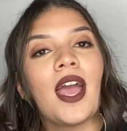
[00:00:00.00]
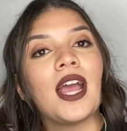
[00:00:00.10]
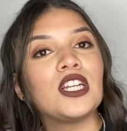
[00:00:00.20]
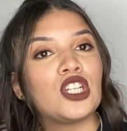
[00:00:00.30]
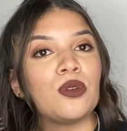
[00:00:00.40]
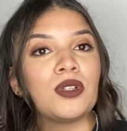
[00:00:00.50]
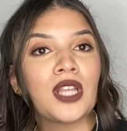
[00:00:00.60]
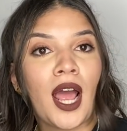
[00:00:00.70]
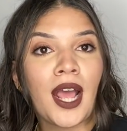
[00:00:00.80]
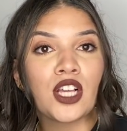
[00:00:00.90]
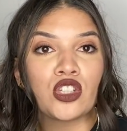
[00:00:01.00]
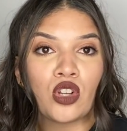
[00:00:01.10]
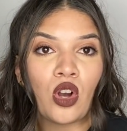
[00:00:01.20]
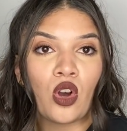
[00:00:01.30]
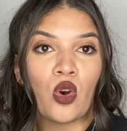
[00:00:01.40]
And she was like,
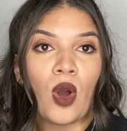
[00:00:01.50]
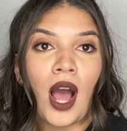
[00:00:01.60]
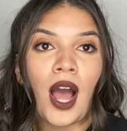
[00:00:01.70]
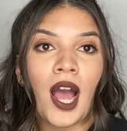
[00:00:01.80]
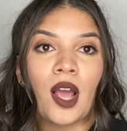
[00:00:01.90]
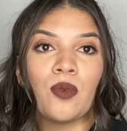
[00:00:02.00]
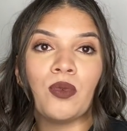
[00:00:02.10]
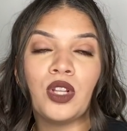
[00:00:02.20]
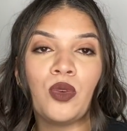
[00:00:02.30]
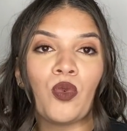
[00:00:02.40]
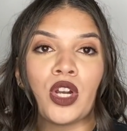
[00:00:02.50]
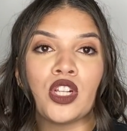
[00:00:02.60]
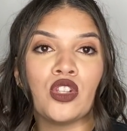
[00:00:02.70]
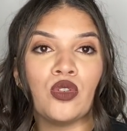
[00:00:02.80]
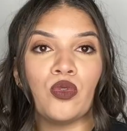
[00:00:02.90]
"So I really want to
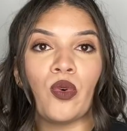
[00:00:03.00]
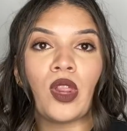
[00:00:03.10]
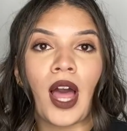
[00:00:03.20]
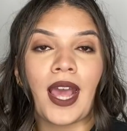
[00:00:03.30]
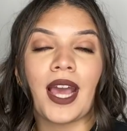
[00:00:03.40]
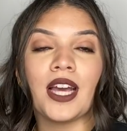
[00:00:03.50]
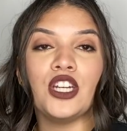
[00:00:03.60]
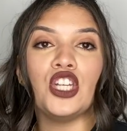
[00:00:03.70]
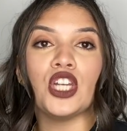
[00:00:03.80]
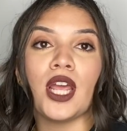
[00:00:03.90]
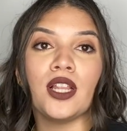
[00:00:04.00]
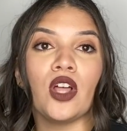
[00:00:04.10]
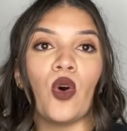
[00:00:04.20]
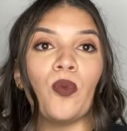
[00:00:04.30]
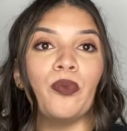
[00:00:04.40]
do like a
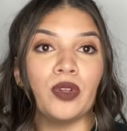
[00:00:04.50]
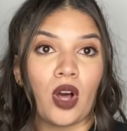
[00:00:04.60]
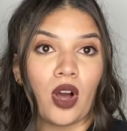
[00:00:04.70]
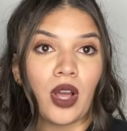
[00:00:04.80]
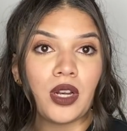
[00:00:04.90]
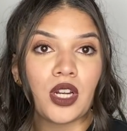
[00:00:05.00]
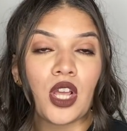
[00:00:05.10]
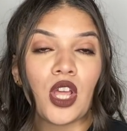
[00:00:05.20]
J-Lo blonde."